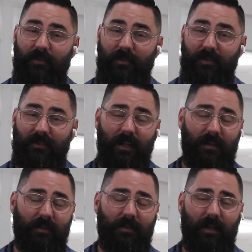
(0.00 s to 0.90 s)
the
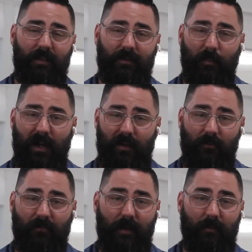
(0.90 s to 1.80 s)
second stage of
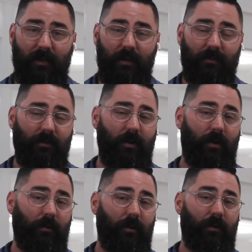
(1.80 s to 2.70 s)
panel fabrication,
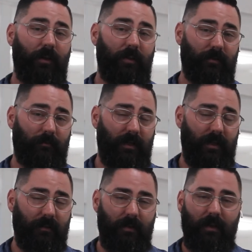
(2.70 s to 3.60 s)
called our custom
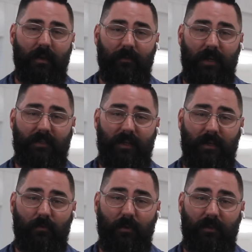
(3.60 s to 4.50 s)
line. They
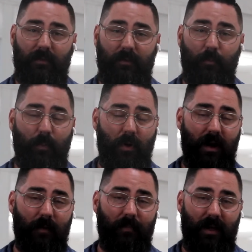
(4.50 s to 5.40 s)
take what the
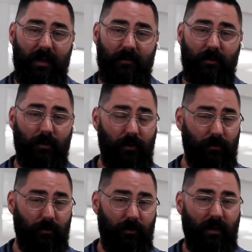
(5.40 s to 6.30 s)
prep has
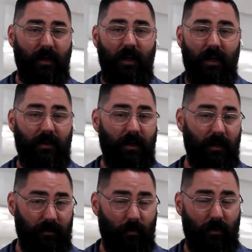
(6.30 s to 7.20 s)
glued and
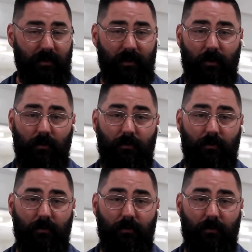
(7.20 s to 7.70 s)
cut the windows,